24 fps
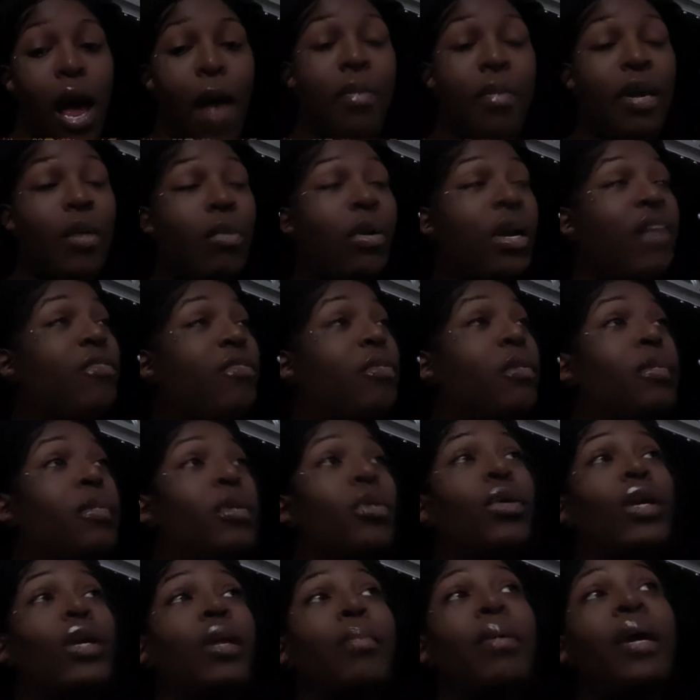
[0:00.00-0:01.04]
I mean, whatever
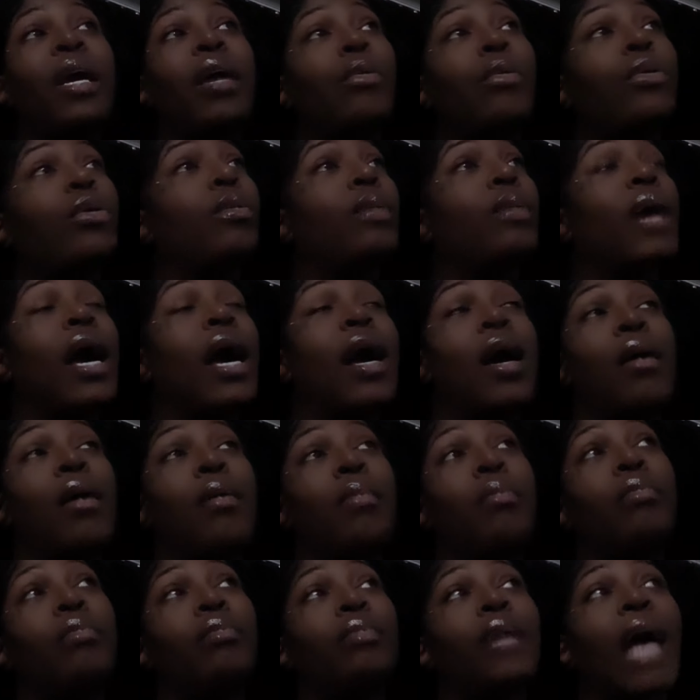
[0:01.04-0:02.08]
people do in the bedroom,
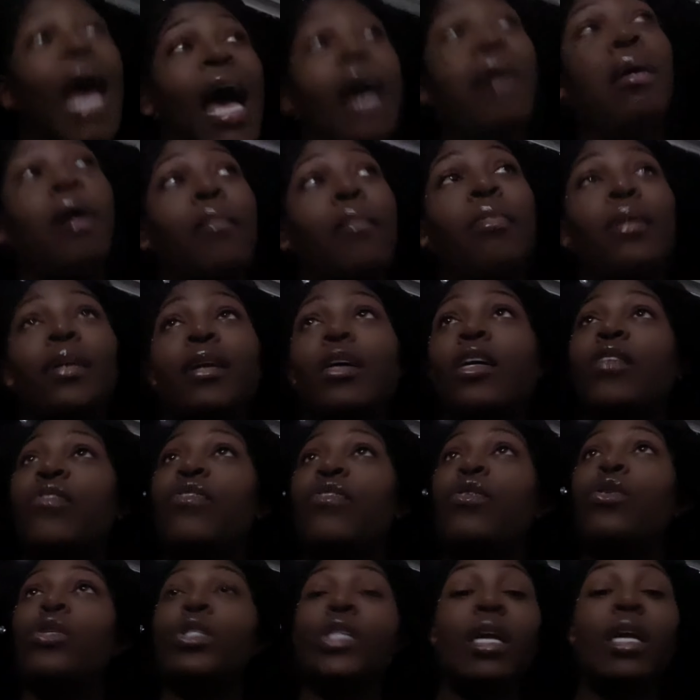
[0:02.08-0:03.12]
um, I, I'm a little
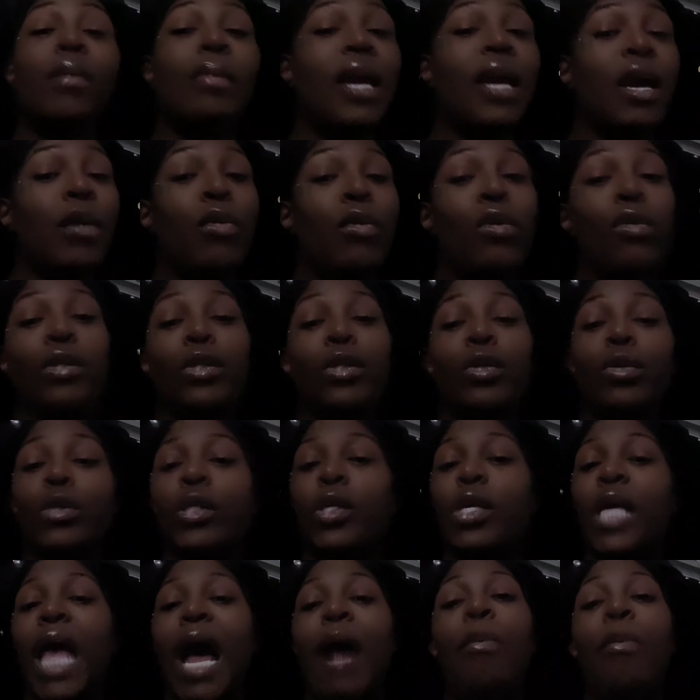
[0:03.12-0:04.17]
confused in the bedroom too.
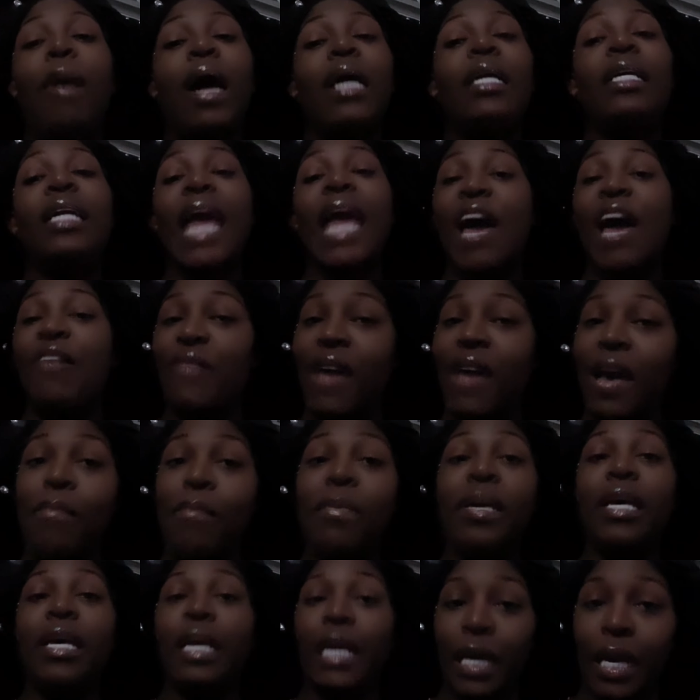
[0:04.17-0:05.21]
So y'all probably laugh
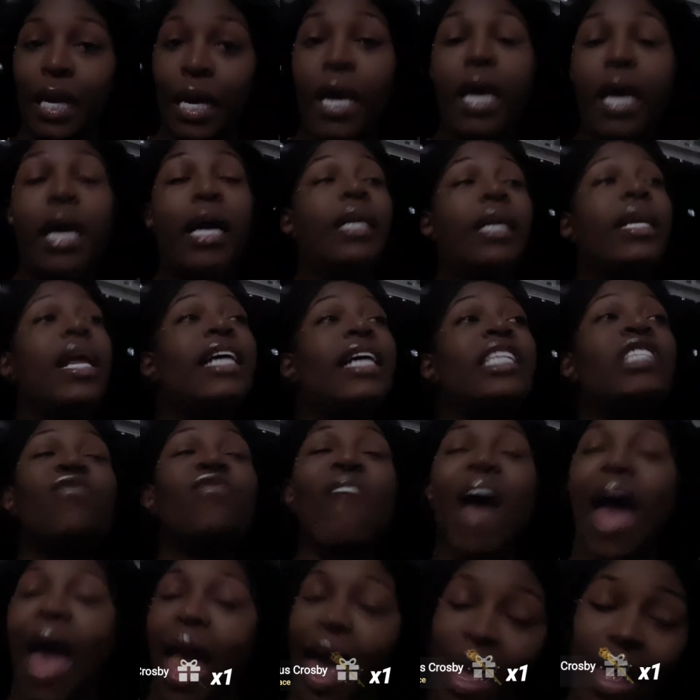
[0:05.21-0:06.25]
at me.
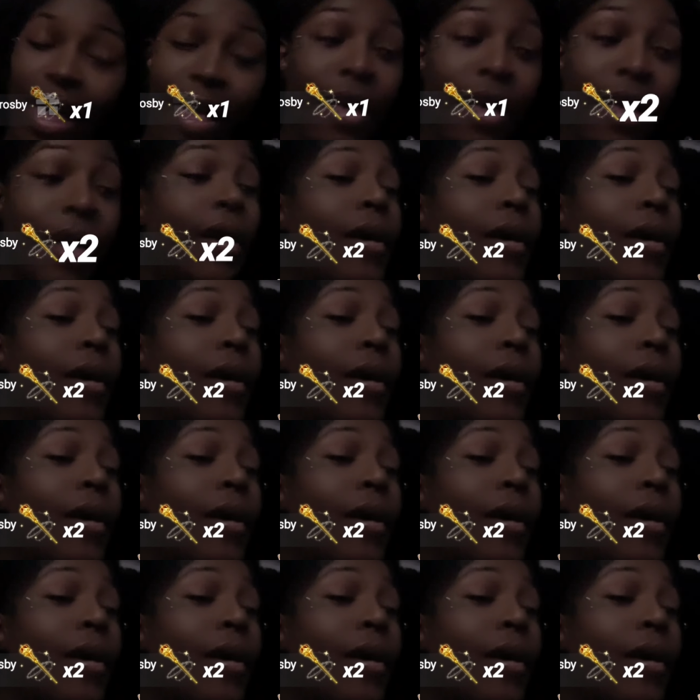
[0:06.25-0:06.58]
That's fine.